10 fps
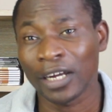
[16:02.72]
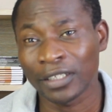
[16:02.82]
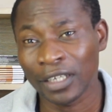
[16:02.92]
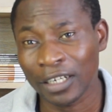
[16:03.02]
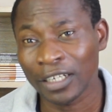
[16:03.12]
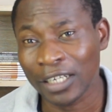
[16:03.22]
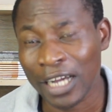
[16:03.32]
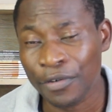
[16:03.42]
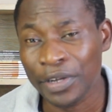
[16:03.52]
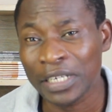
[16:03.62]
gather the
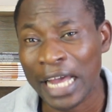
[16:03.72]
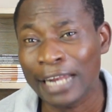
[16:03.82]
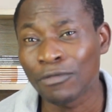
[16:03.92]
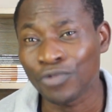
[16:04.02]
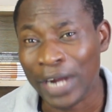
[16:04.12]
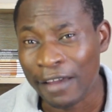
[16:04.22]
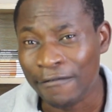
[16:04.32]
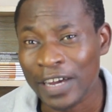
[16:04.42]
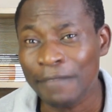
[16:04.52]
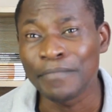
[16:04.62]
courage and
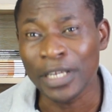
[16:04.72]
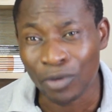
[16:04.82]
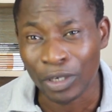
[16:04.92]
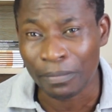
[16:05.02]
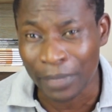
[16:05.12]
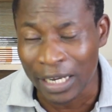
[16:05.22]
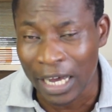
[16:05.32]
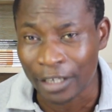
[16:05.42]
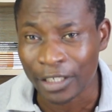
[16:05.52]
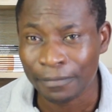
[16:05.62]
drive and meet all the big
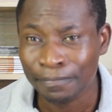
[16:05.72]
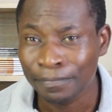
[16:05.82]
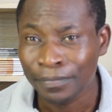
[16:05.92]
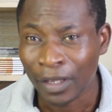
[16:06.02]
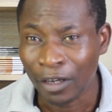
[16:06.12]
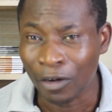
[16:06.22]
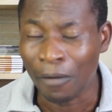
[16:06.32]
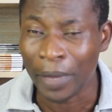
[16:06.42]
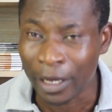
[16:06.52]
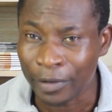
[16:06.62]
cars. You know,
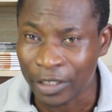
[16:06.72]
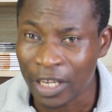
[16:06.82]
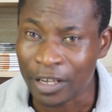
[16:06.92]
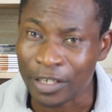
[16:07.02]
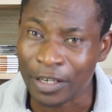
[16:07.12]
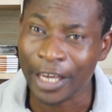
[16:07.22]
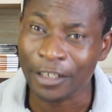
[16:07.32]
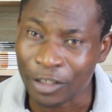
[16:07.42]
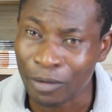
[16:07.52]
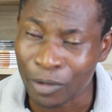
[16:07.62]
make mistakes, hit
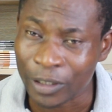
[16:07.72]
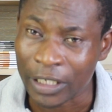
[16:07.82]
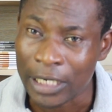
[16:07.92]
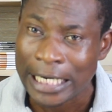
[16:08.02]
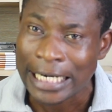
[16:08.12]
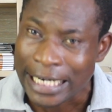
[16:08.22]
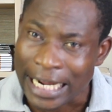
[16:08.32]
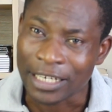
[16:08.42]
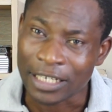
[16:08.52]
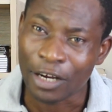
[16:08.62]
somebody.
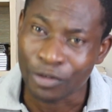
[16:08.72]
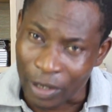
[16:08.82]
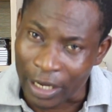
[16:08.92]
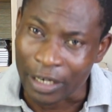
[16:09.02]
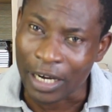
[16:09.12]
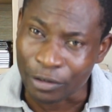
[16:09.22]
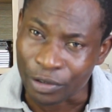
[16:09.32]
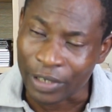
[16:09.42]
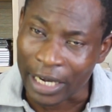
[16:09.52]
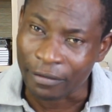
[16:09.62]
That is how you learn how to
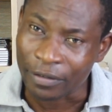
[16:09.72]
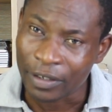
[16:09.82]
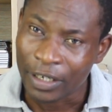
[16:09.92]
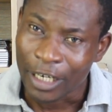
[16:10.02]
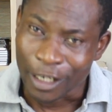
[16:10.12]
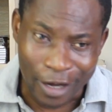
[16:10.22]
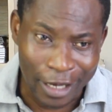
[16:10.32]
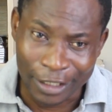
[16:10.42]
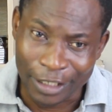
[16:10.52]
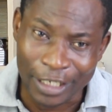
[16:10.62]
drive. You
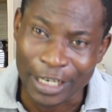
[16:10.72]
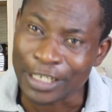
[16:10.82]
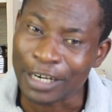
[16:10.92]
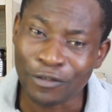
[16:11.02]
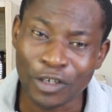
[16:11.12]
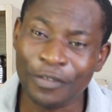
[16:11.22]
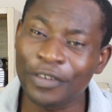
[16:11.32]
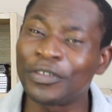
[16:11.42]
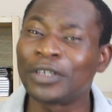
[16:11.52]
can't just say that they have taught me